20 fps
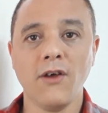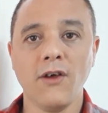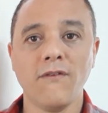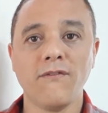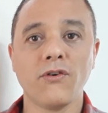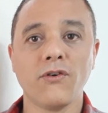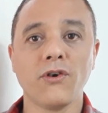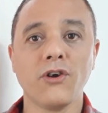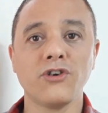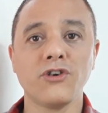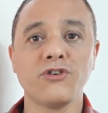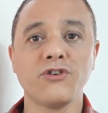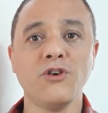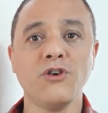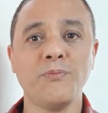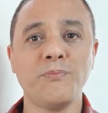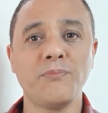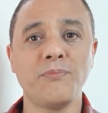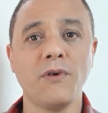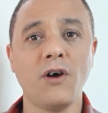For a
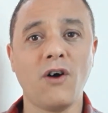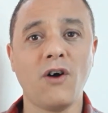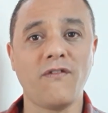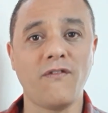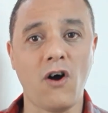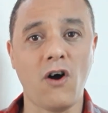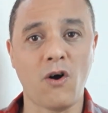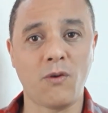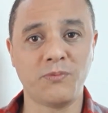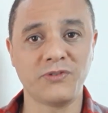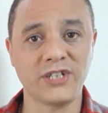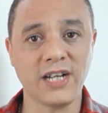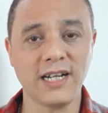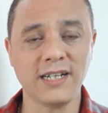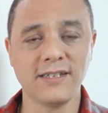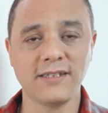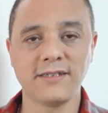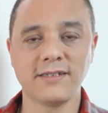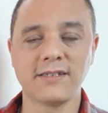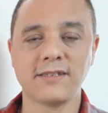group of
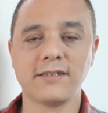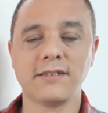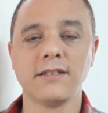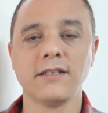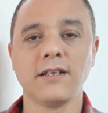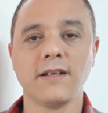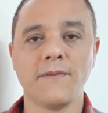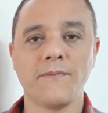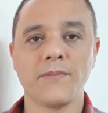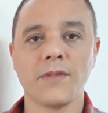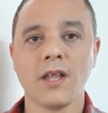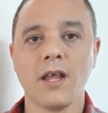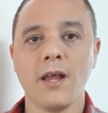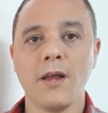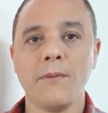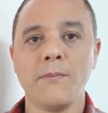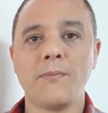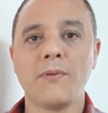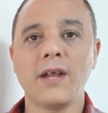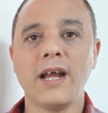objects,
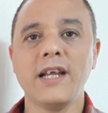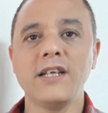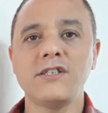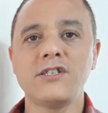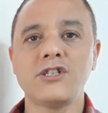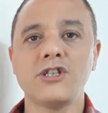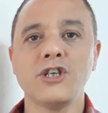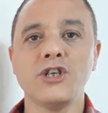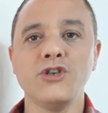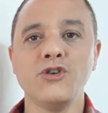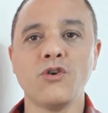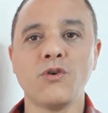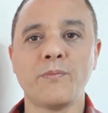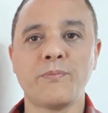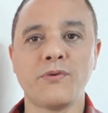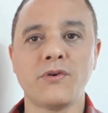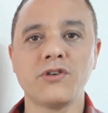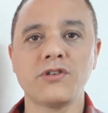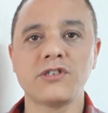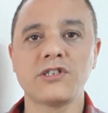place your
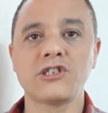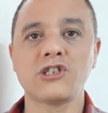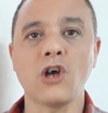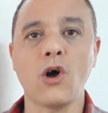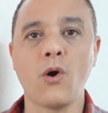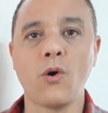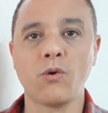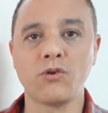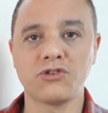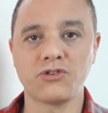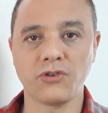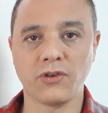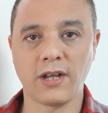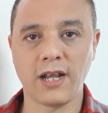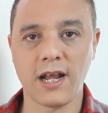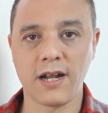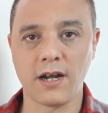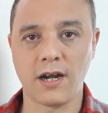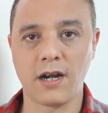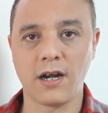books all
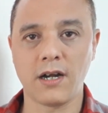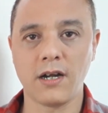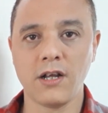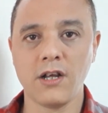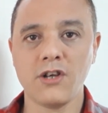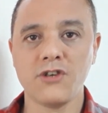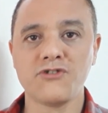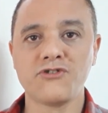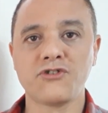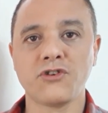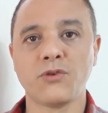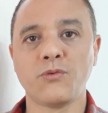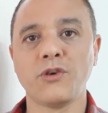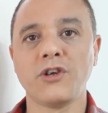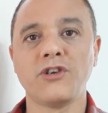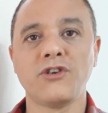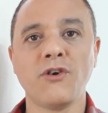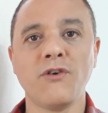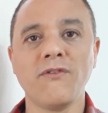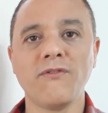together so we
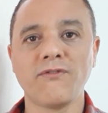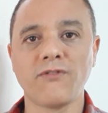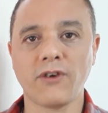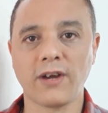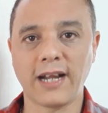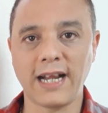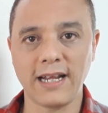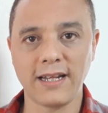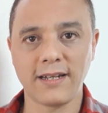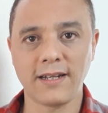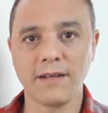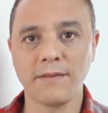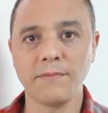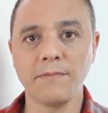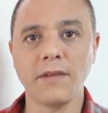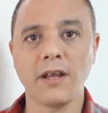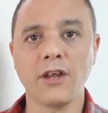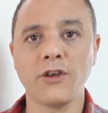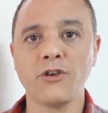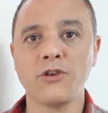don't forget
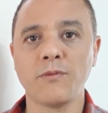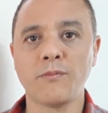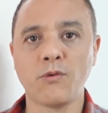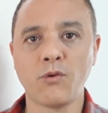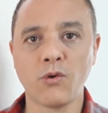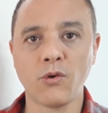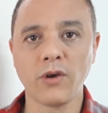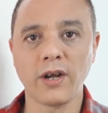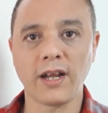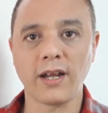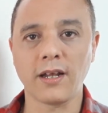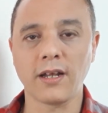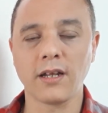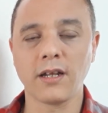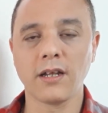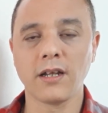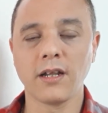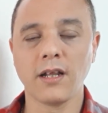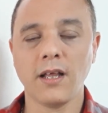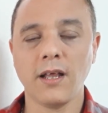them in the morning.
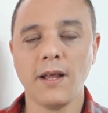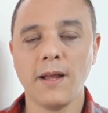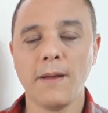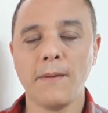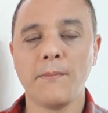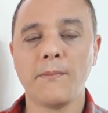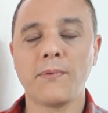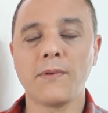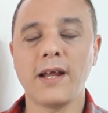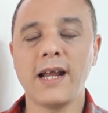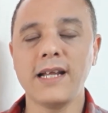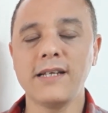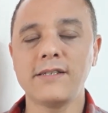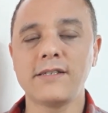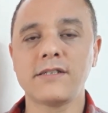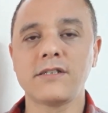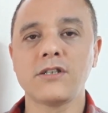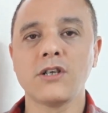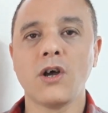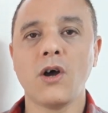
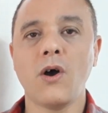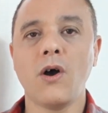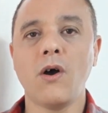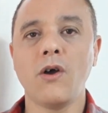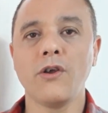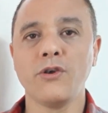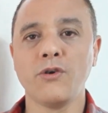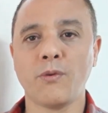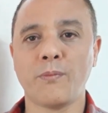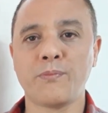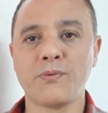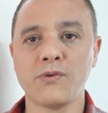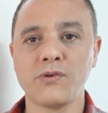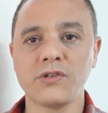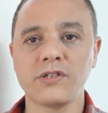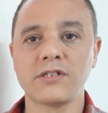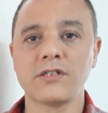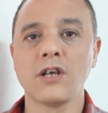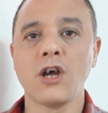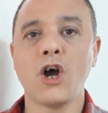Place your
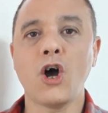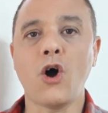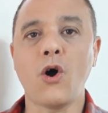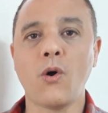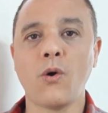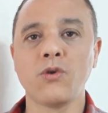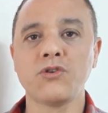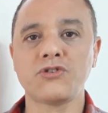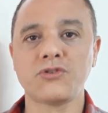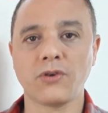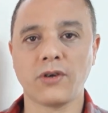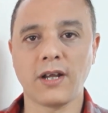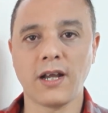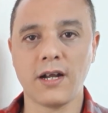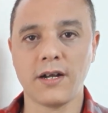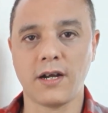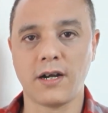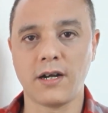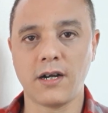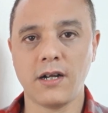books all
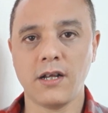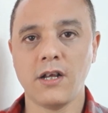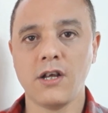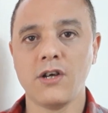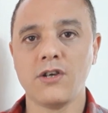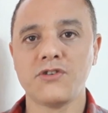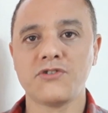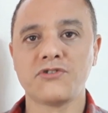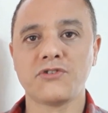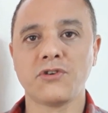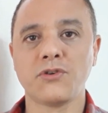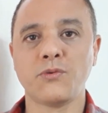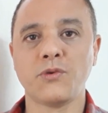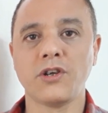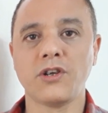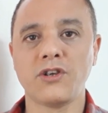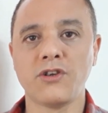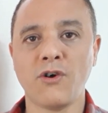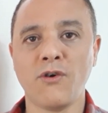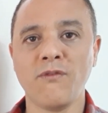together so we
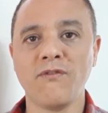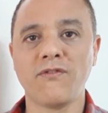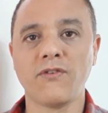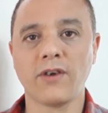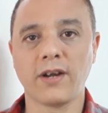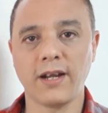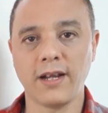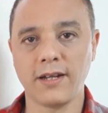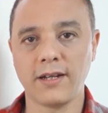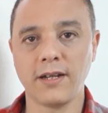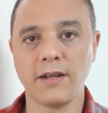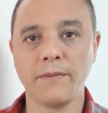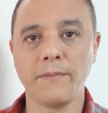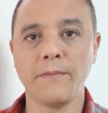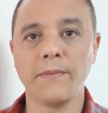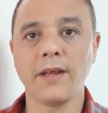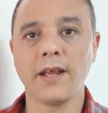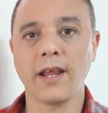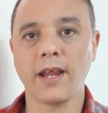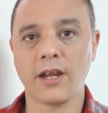don't forget them
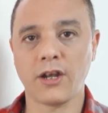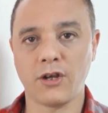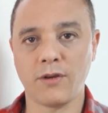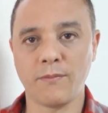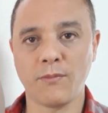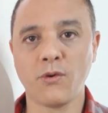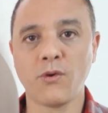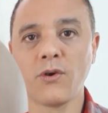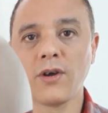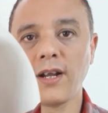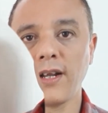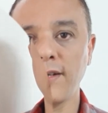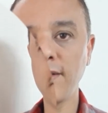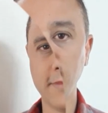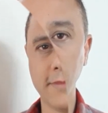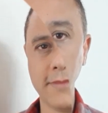in the morning.